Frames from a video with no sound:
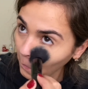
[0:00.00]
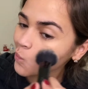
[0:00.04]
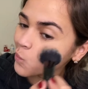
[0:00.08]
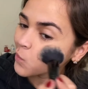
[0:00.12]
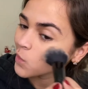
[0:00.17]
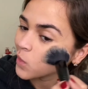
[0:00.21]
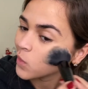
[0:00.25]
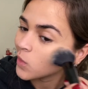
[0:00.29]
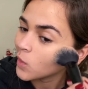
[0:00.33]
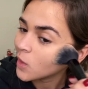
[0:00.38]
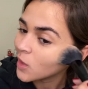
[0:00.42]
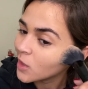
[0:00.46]

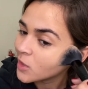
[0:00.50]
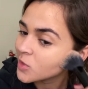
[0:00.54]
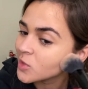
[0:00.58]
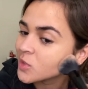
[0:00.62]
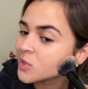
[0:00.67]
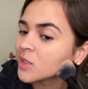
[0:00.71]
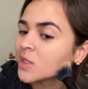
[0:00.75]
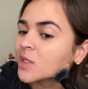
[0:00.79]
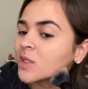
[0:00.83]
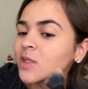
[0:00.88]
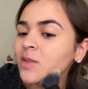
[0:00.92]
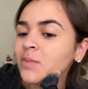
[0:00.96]
And then I
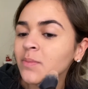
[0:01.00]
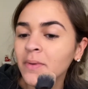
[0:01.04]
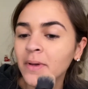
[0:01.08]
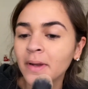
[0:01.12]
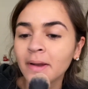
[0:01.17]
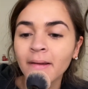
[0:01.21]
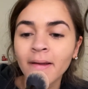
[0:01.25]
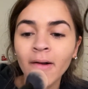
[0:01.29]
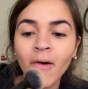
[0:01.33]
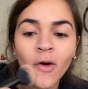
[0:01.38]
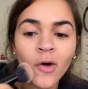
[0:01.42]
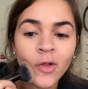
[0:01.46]
just like to put
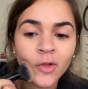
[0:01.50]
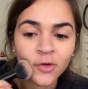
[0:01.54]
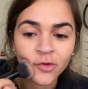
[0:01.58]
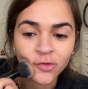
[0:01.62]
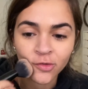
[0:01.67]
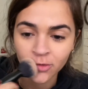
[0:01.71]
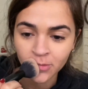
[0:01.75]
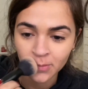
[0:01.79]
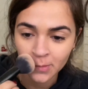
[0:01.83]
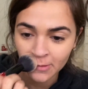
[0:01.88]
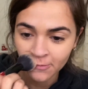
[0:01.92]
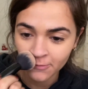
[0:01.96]
it all
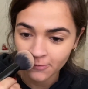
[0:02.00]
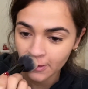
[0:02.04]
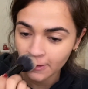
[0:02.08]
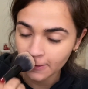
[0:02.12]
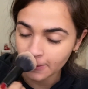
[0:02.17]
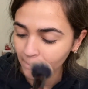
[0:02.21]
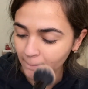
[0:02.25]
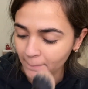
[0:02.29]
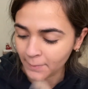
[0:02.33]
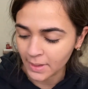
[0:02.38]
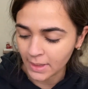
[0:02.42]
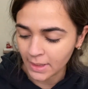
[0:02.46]
over my
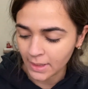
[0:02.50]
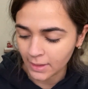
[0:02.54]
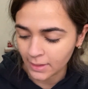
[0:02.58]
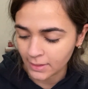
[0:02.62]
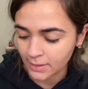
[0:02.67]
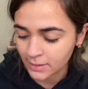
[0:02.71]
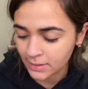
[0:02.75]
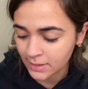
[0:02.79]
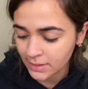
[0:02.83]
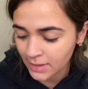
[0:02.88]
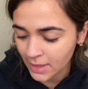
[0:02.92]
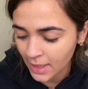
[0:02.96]
face
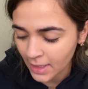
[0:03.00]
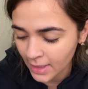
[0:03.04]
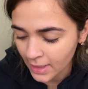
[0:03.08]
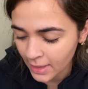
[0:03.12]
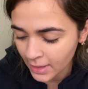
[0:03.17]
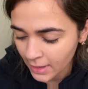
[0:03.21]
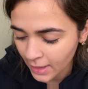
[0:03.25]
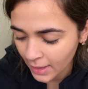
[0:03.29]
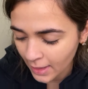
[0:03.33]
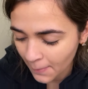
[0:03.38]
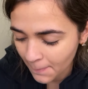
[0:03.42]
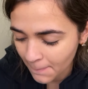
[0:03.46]
because then it
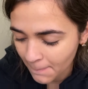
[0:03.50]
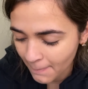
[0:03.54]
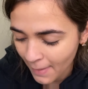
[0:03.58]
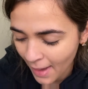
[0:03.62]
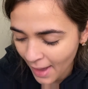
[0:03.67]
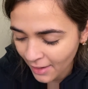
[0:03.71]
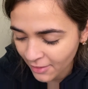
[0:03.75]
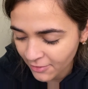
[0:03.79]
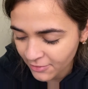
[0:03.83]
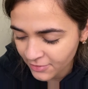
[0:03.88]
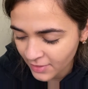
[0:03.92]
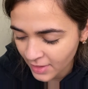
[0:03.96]

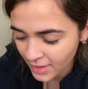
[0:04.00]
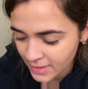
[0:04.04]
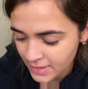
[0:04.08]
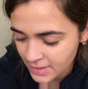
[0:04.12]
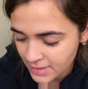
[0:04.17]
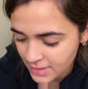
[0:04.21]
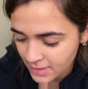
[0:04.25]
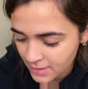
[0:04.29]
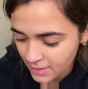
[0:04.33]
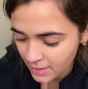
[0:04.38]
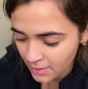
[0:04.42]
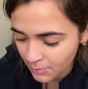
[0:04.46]

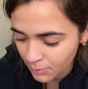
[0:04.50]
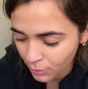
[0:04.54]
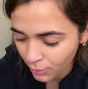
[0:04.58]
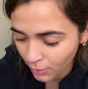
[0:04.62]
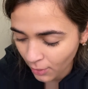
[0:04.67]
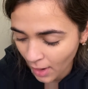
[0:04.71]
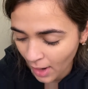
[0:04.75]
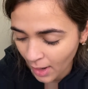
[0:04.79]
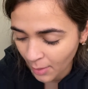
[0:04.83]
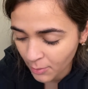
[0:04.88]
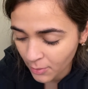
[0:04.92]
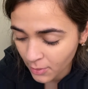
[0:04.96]
mattifies the
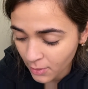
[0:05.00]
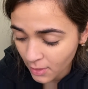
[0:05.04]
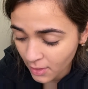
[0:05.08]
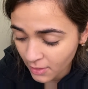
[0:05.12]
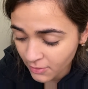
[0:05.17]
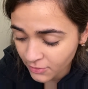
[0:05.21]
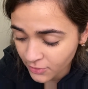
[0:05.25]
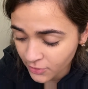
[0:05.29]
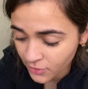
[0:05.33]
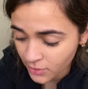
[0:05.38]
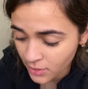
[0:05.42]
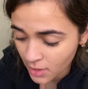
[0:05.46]
primer, I
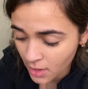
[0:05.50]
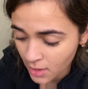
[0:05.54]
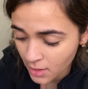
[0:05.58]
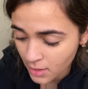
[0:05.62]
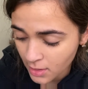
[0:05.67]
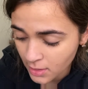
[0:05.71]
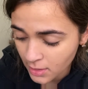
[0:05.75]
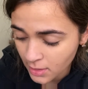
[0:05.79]
feel like,